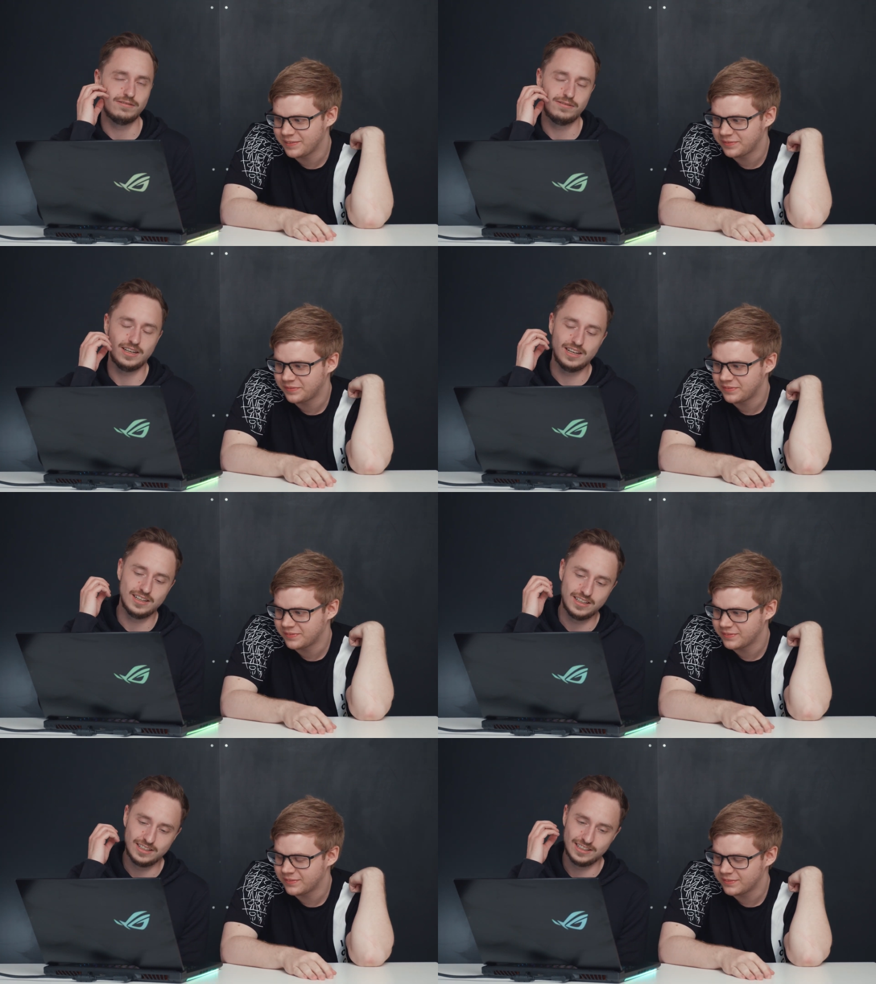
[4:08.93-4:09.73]
Speaker 1: fuck.
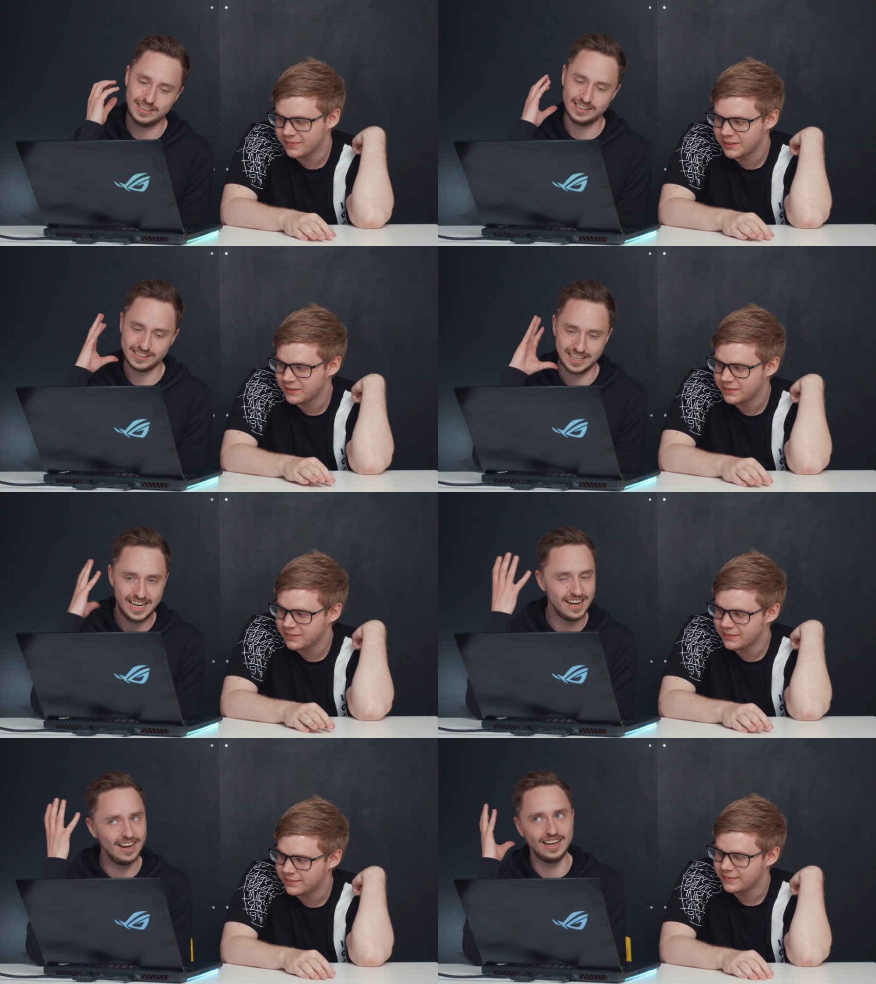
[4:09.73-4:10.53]
I just
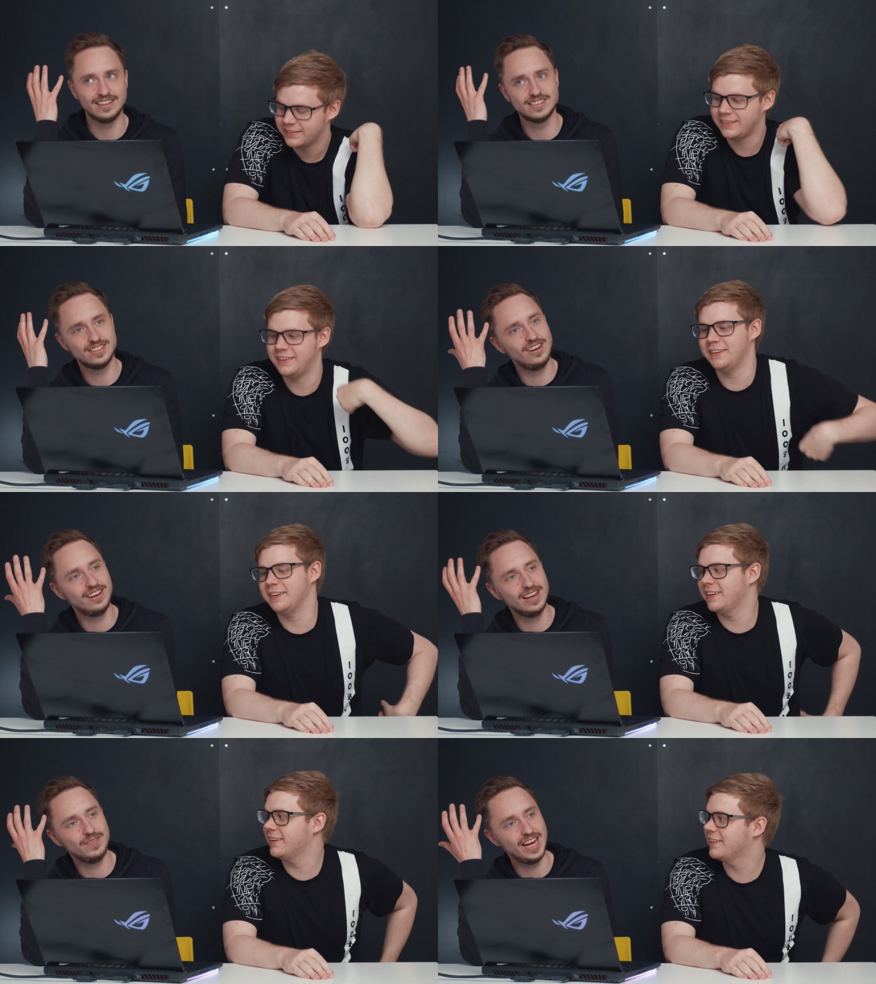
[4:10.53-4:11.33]
hear like the
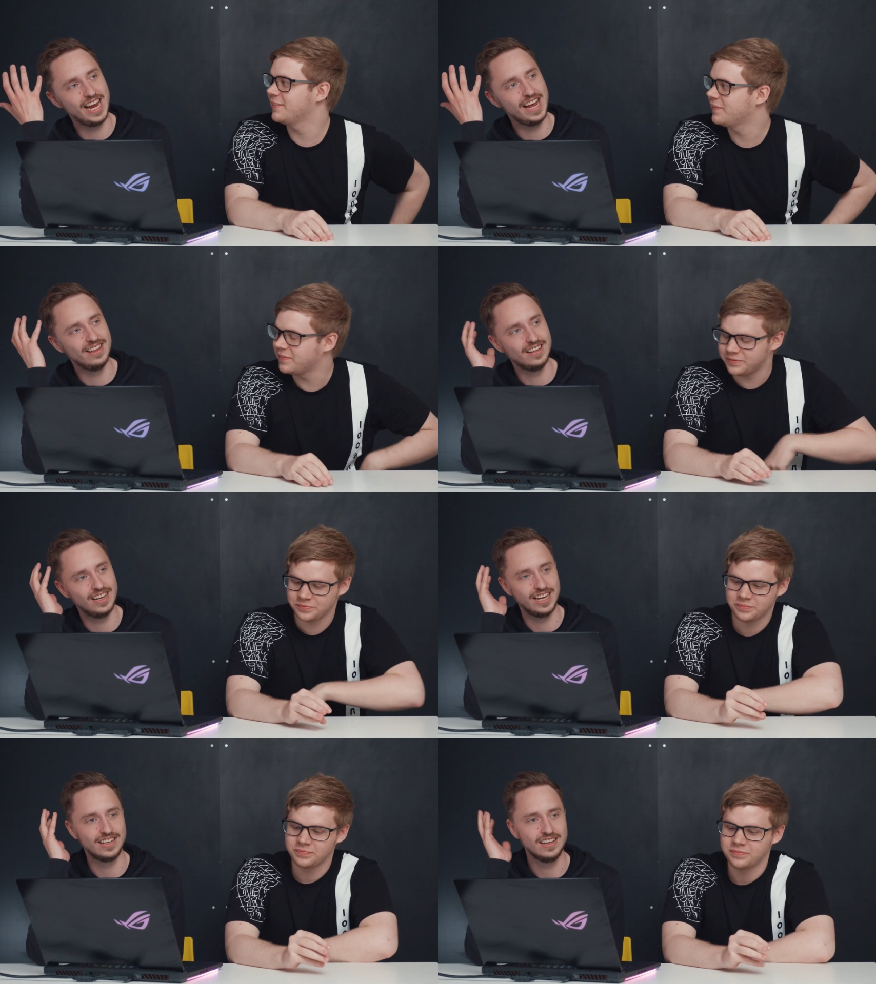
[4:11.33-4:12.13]
song okay. in my head, and
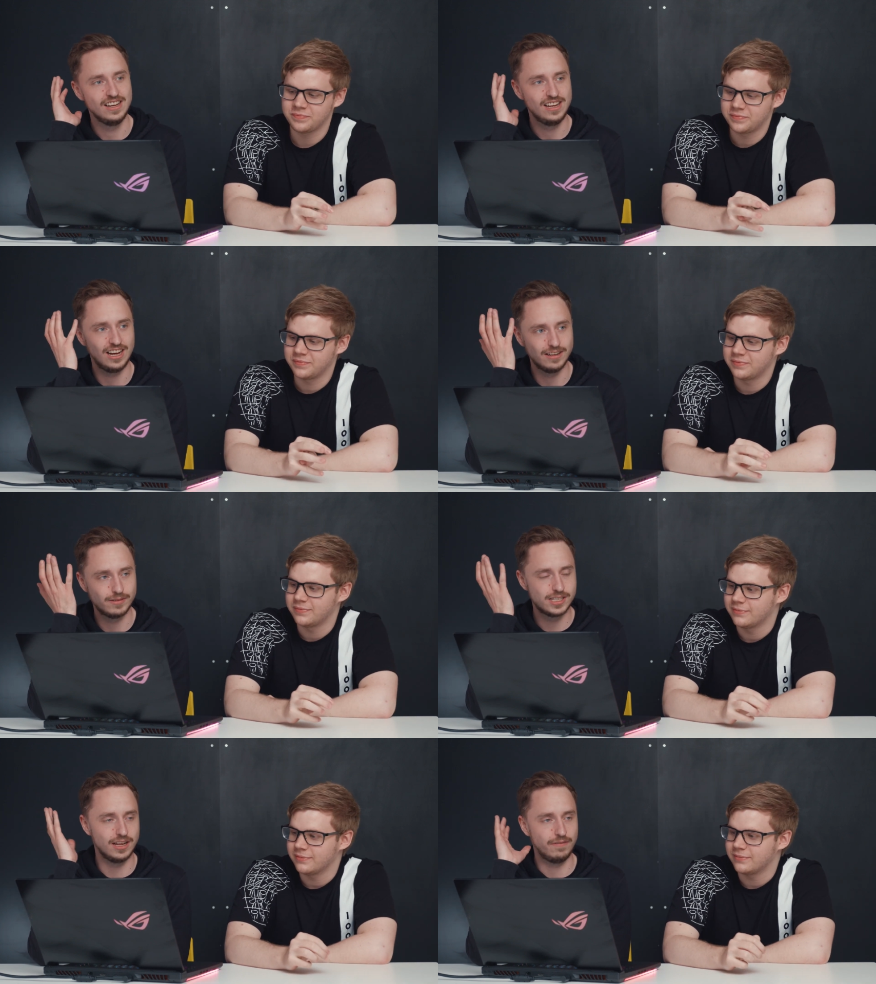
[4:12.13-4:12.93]
like, I,
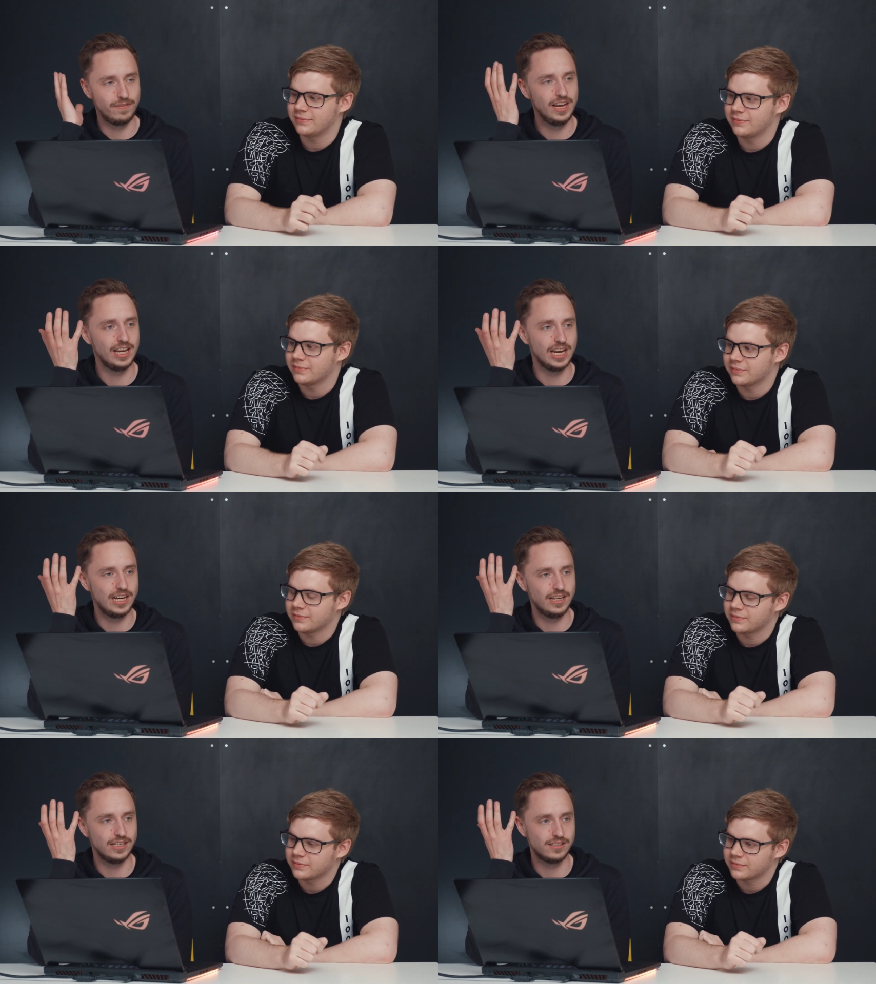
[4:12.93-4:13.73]
I think
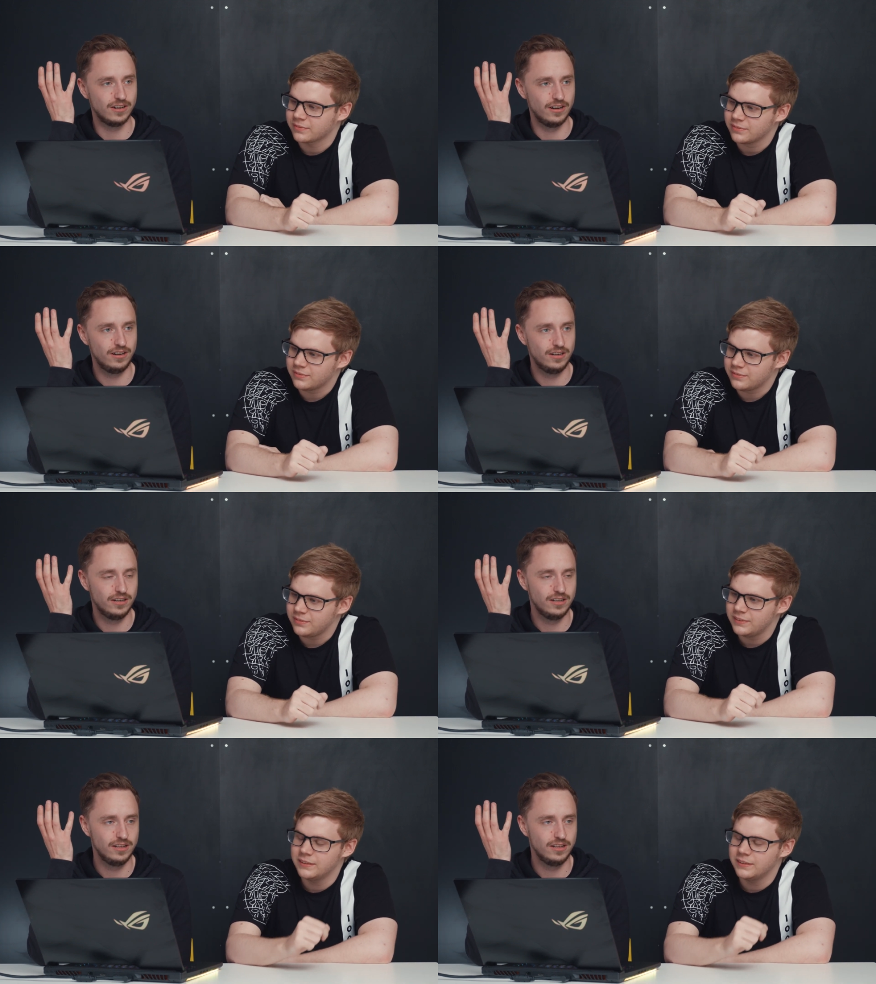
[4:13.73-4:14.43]
uh, it's her,